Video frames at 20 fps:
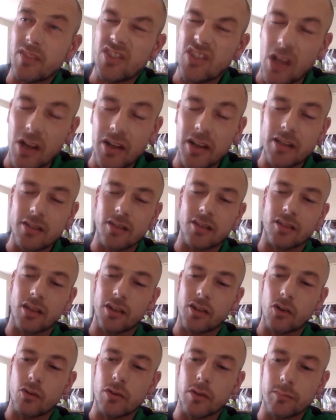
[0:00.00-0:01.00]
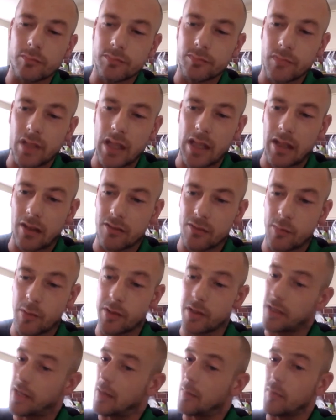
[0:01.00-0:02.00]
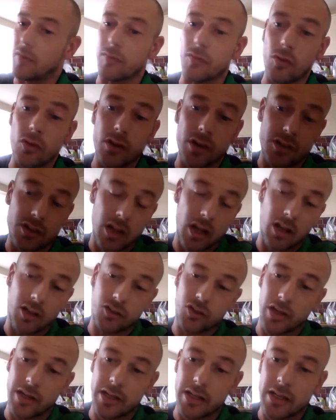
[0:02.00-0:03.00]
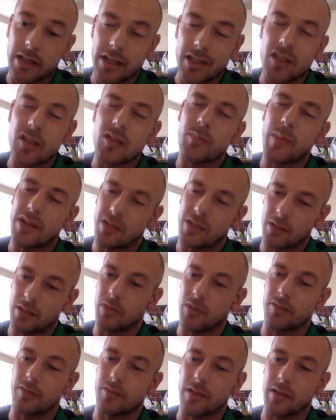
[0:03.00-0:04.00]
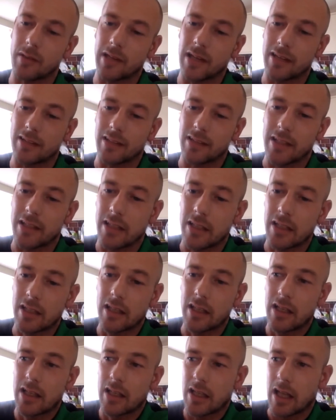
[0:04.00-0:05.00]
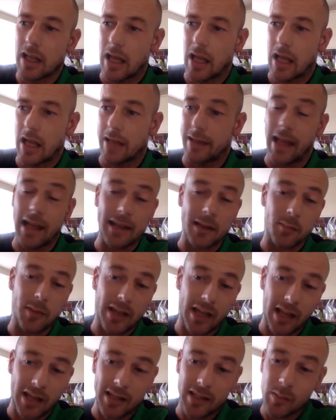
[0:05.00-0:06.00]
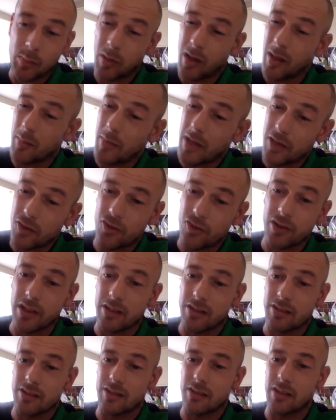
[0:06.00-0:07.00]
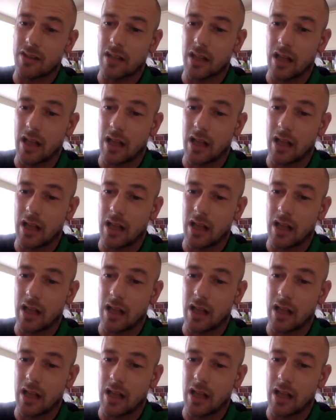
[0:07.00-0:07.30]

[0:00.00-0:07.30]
circuits, as I call them. I've spoken that before at the start of training, especially with the female athlete. Landing mechanics, plyometrics.